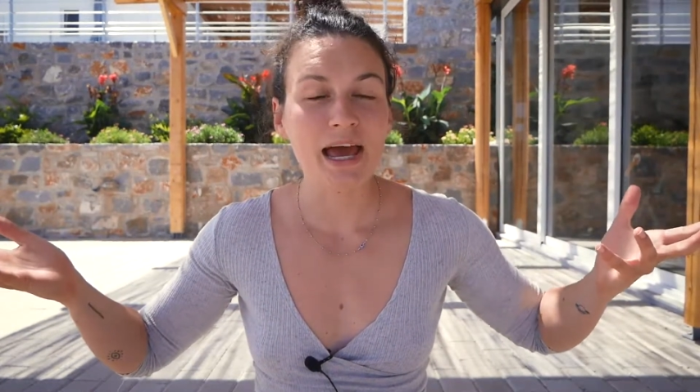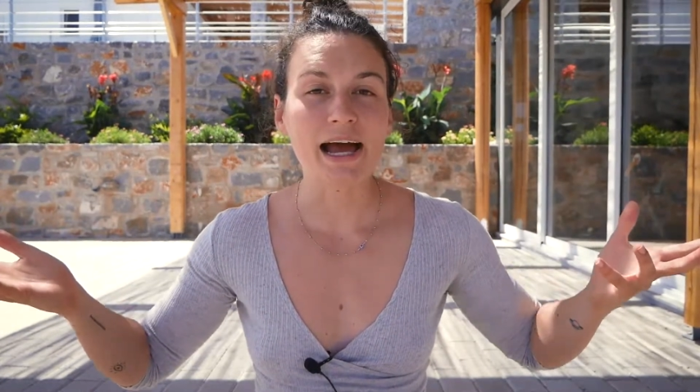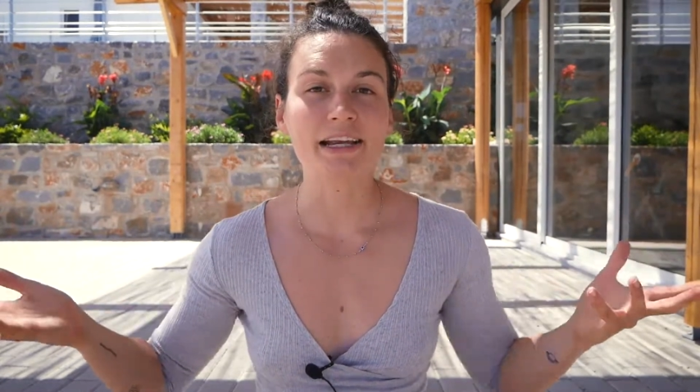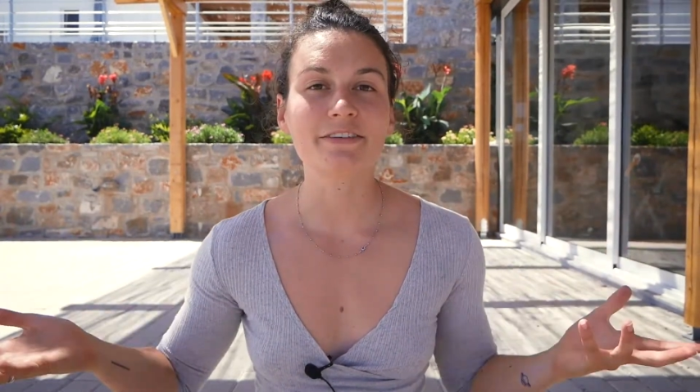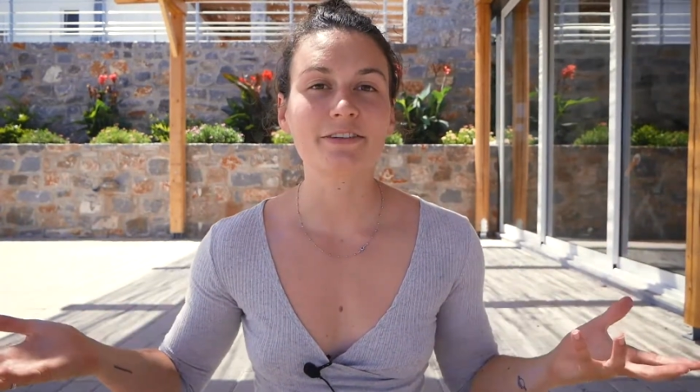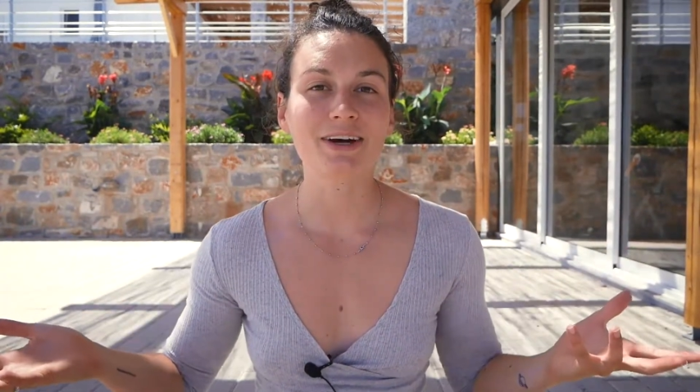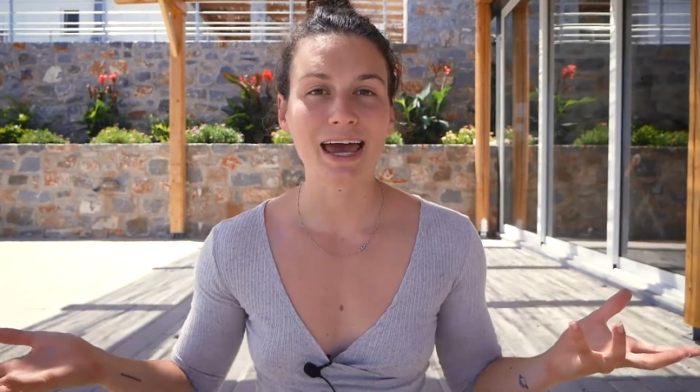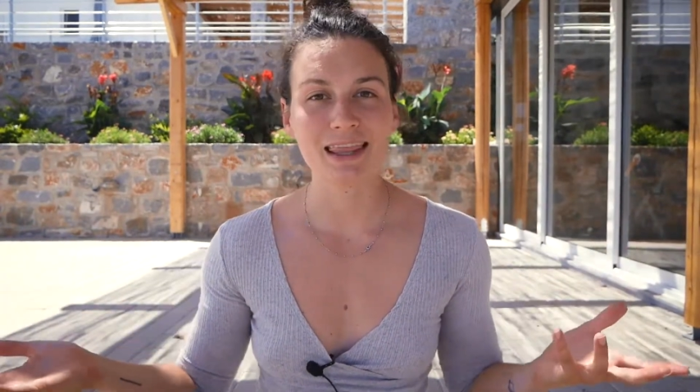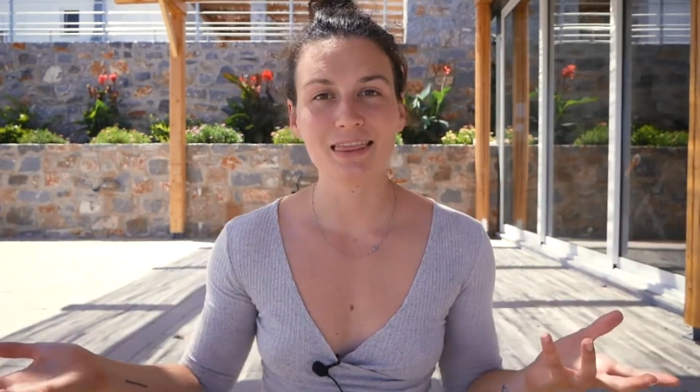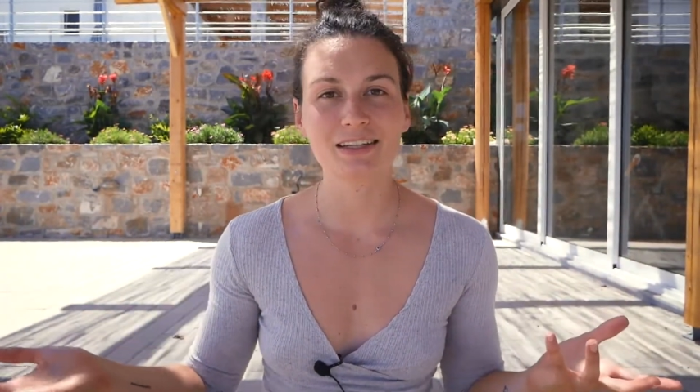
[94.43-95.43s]
And if you
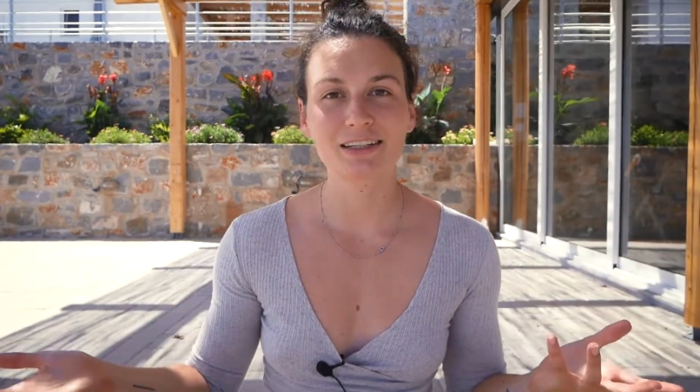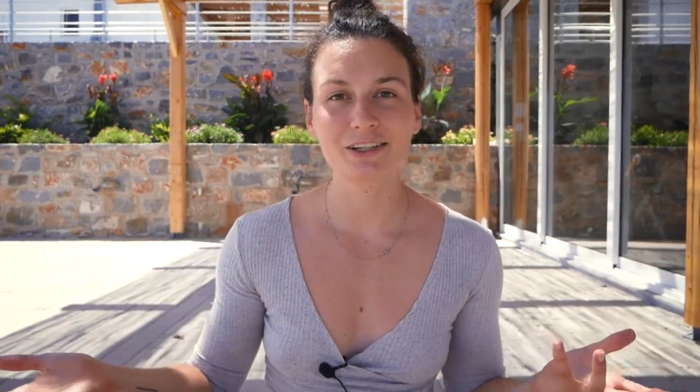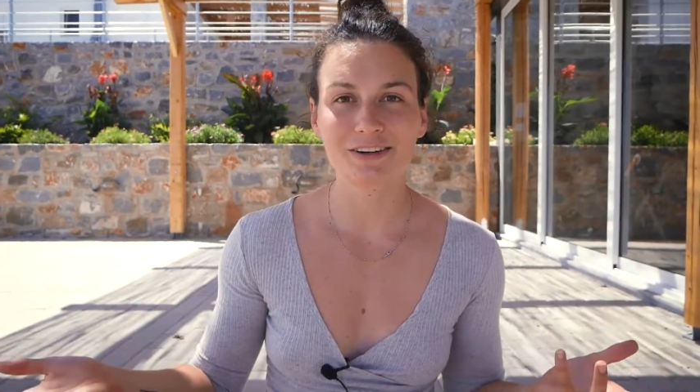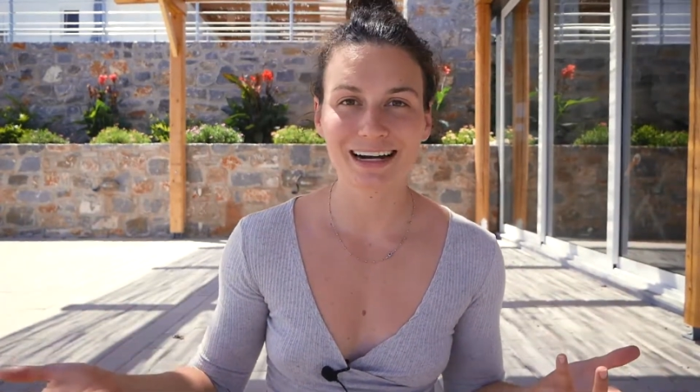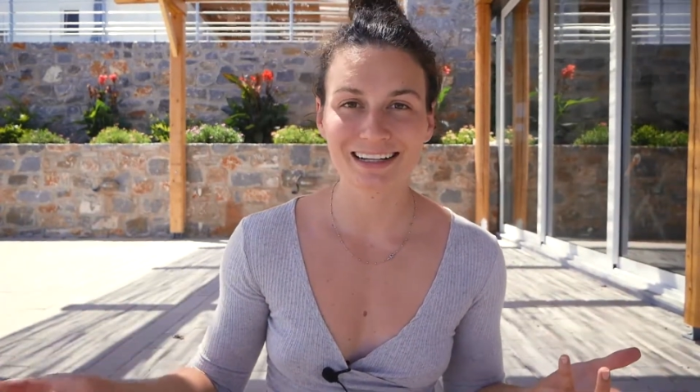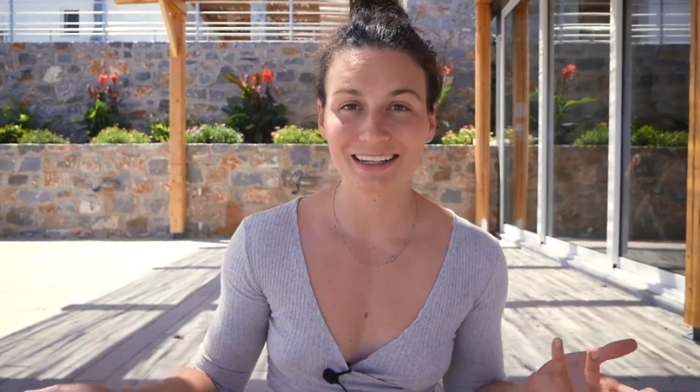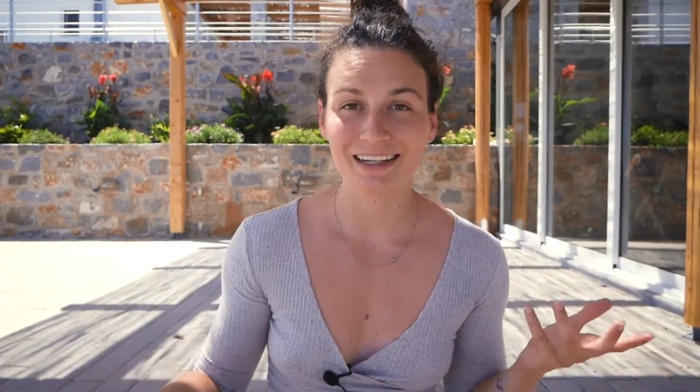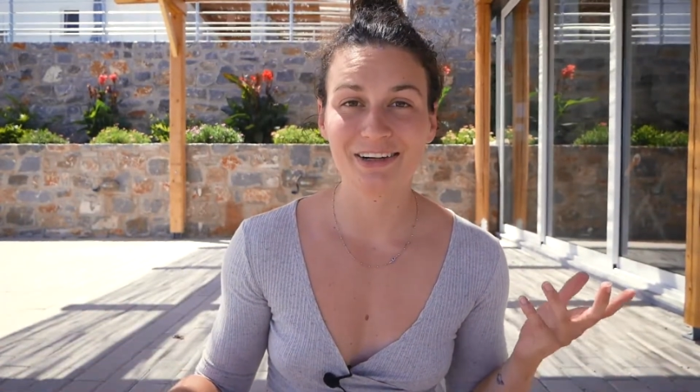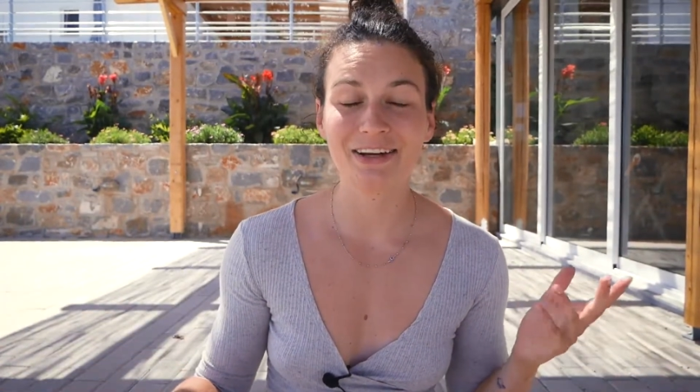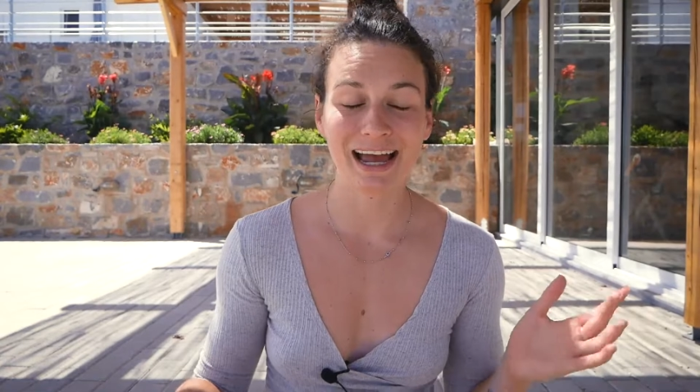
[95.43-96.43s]
handle it correctly,
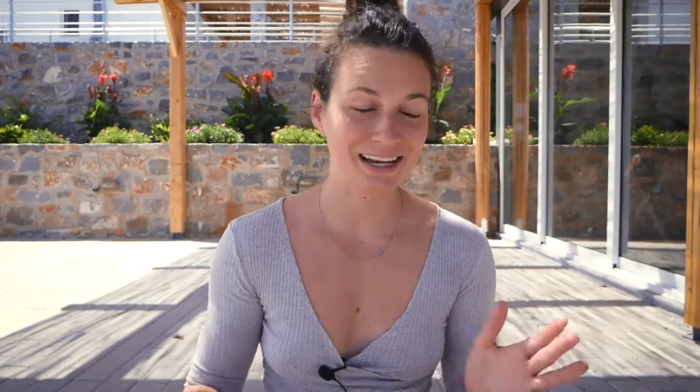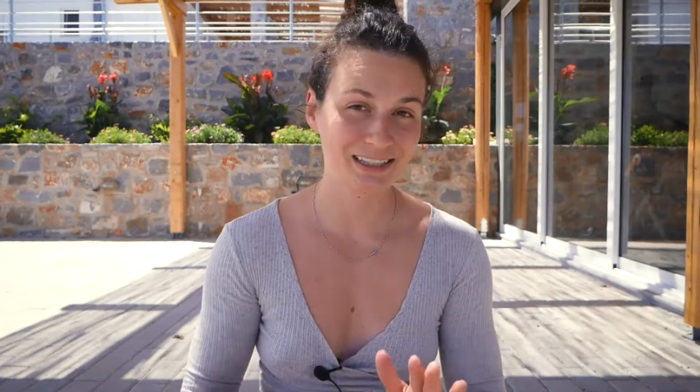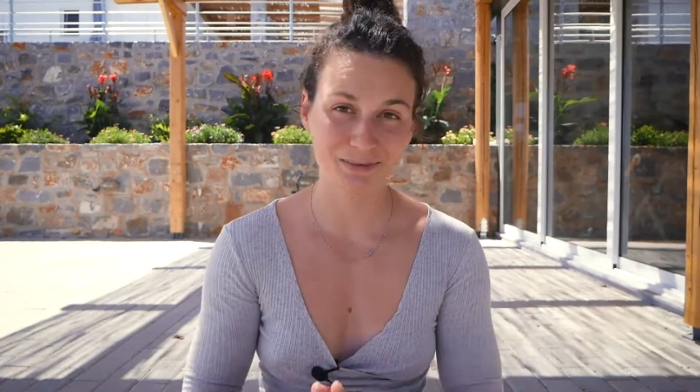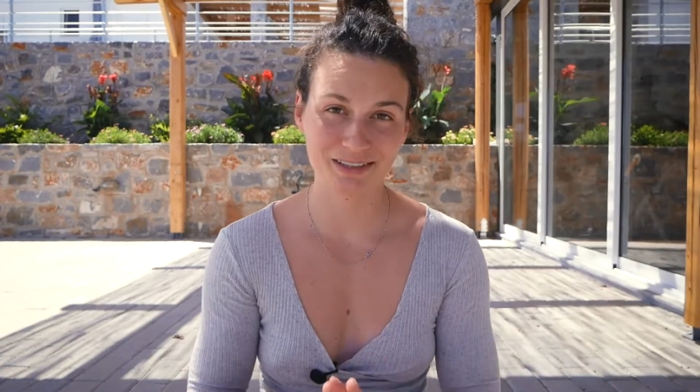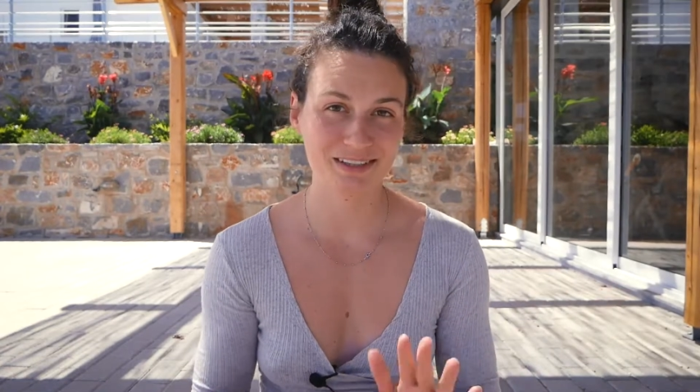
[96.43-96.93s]
you can experience